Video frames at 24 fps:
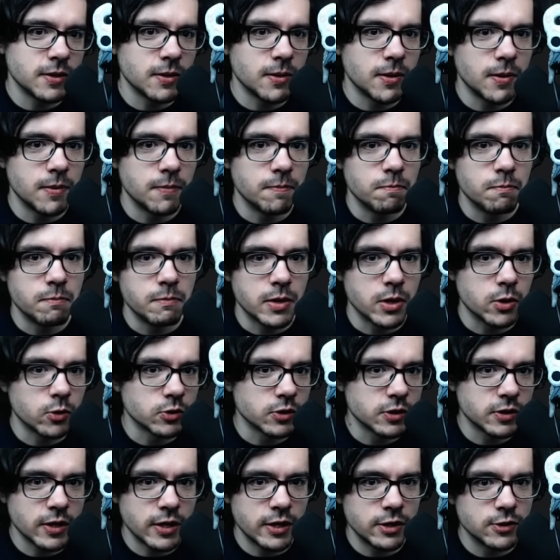the middle
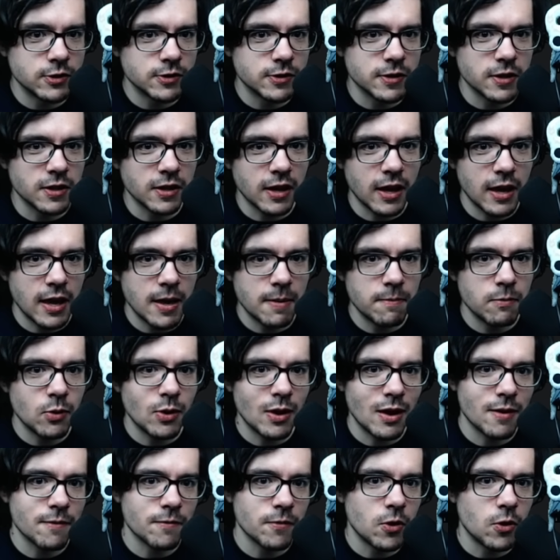stages of the game, you
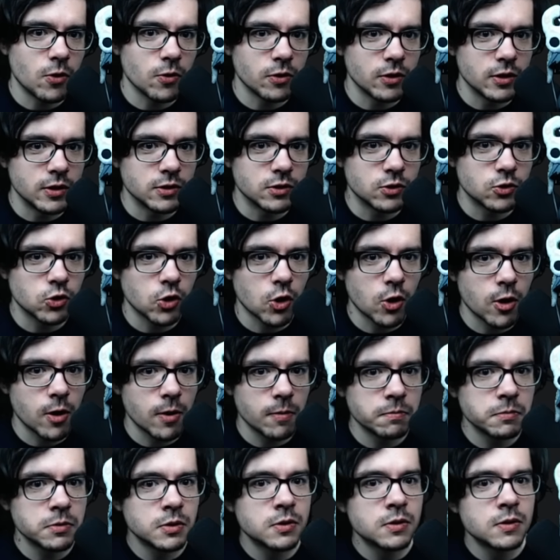have all these
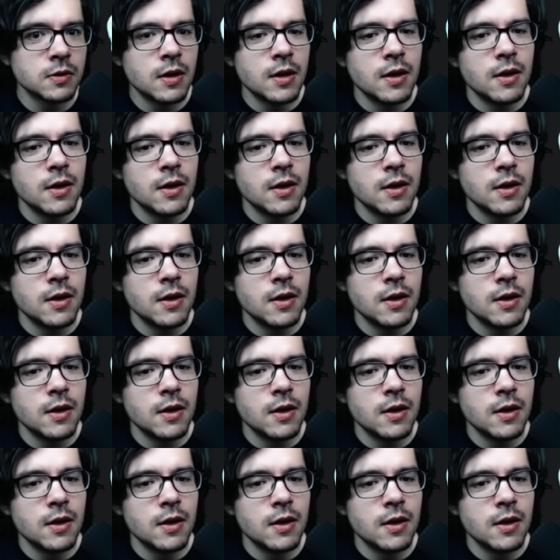charms,